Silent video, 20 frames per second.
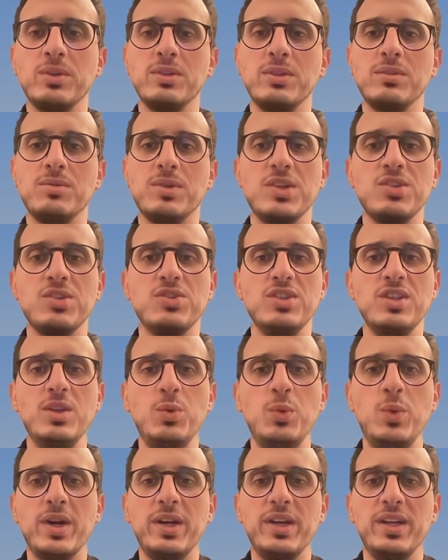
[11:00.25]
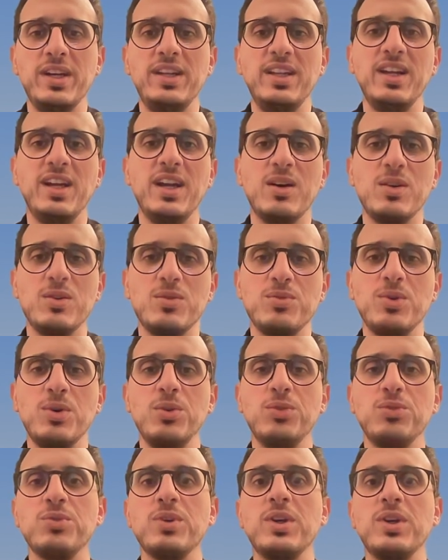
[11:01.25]
crunching, we are getting our
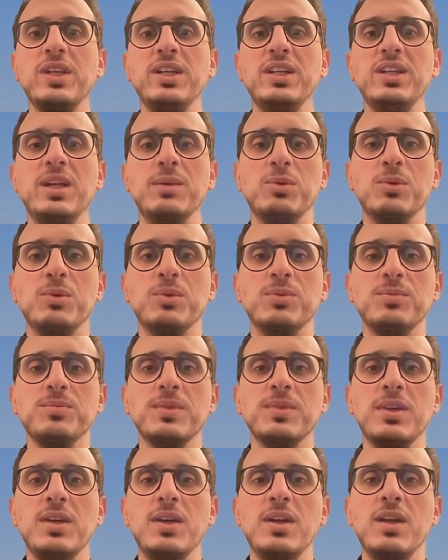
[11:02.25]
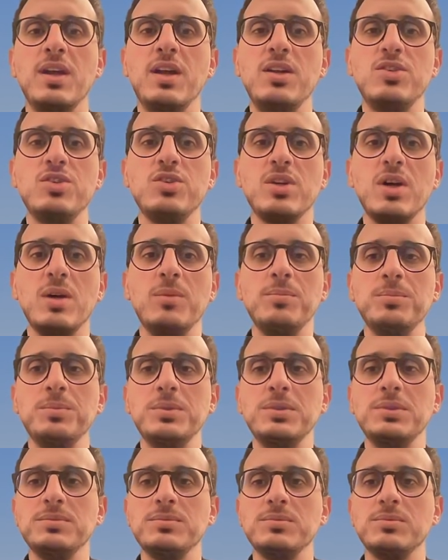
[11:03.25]
first running demo. Each
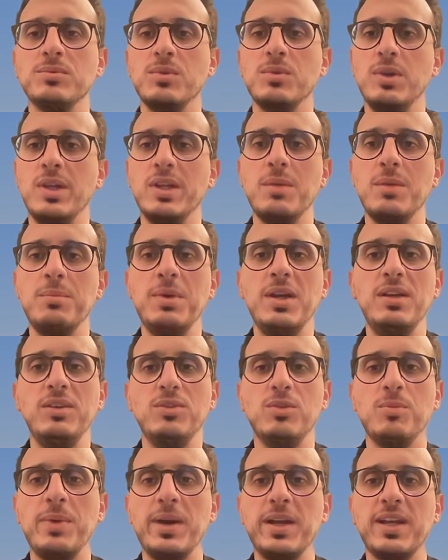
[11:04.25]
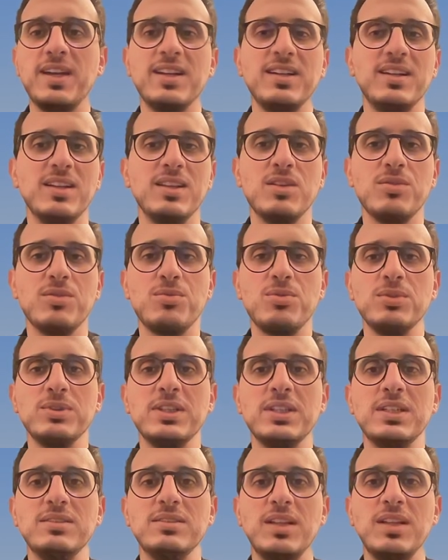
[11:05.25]
component, the database, the backend, and the
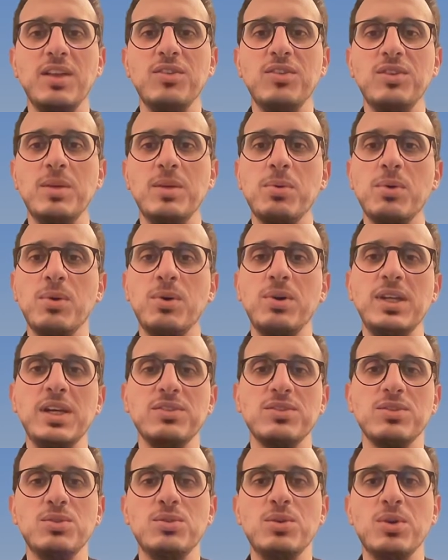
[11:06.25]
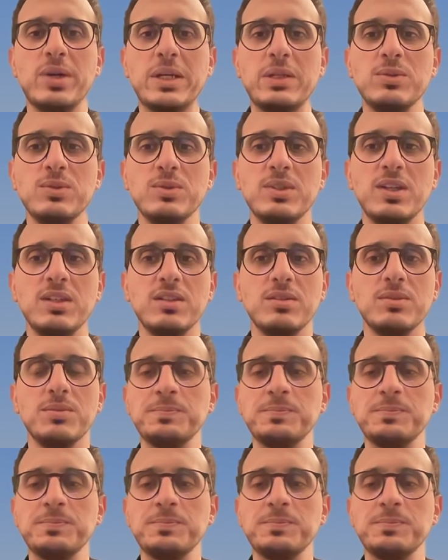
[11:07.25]
frontend, is deployed as a Docker container.